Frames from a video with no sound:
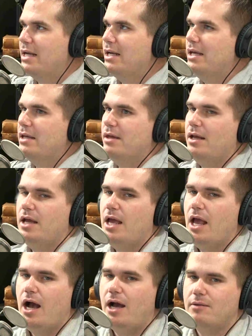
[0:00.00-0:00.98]
a technique
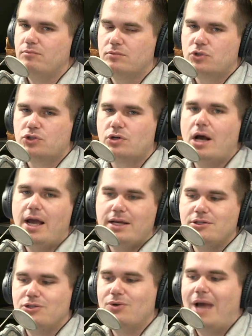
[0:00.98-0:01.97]
that I'm
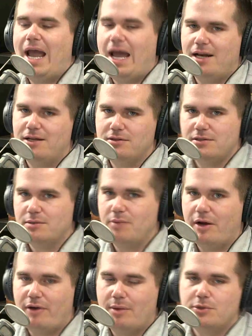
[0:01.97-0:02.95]
trying to add
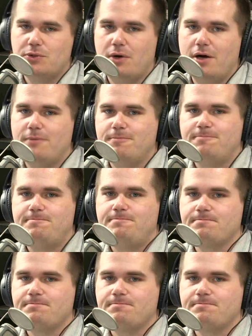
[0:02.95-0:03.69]
into my repertoire.